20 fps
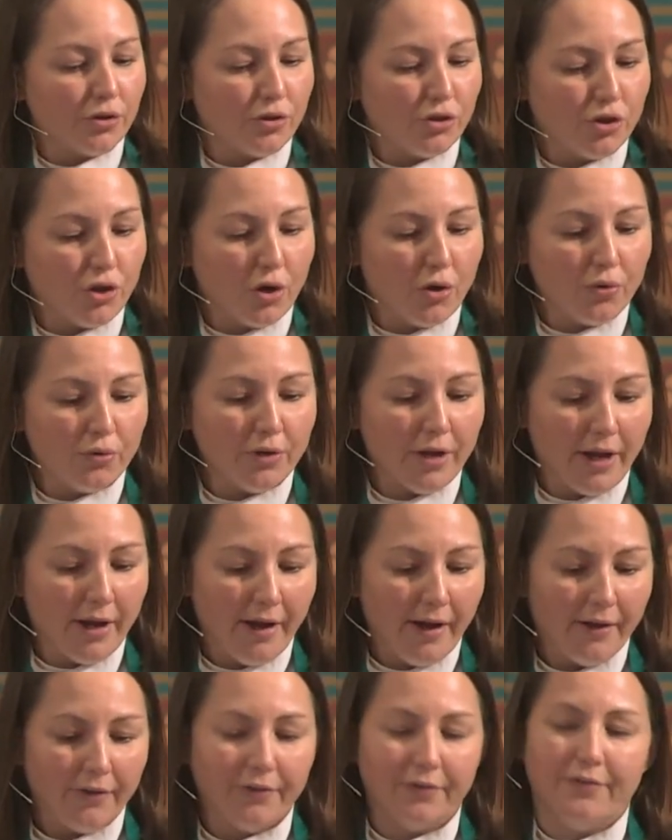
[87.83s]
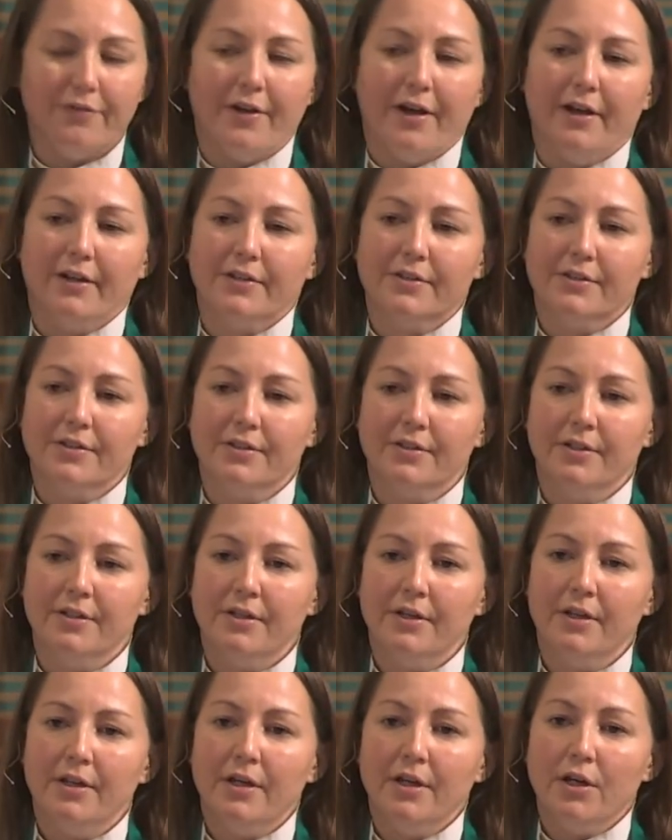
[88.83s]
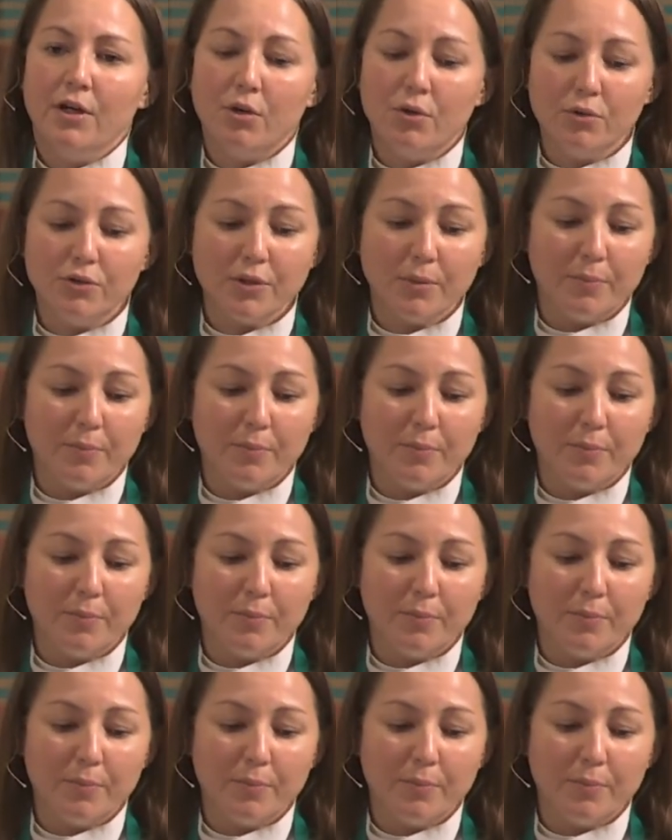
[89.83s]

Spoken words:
Joan Halifax, who's